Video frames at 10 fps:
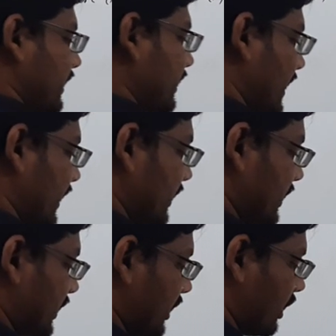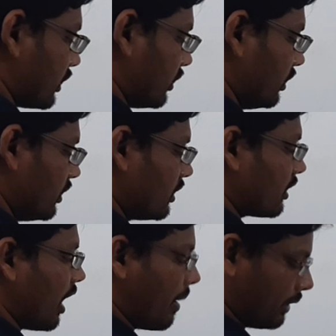and this is also
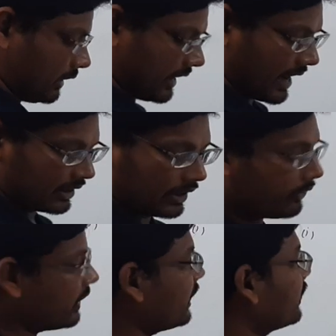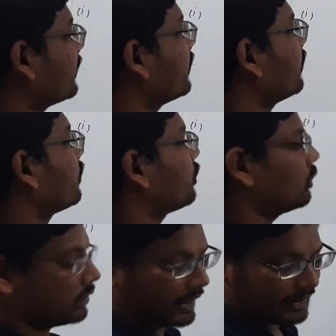common tangent for
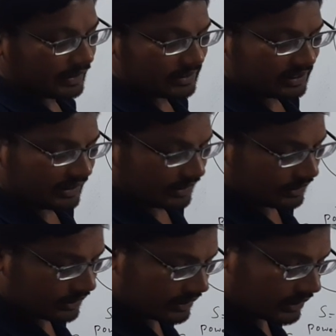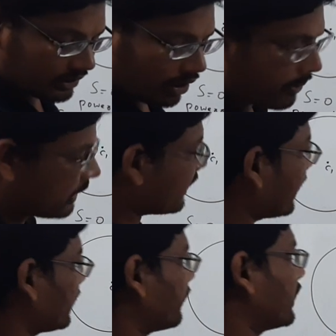two circles here. This is a common
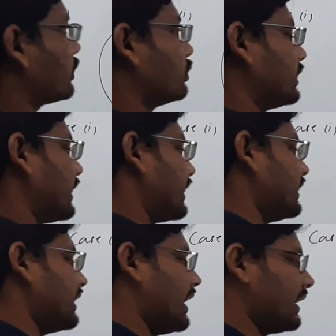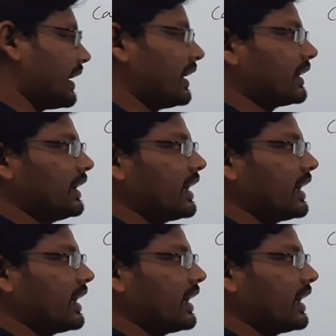tangent for two circles and radical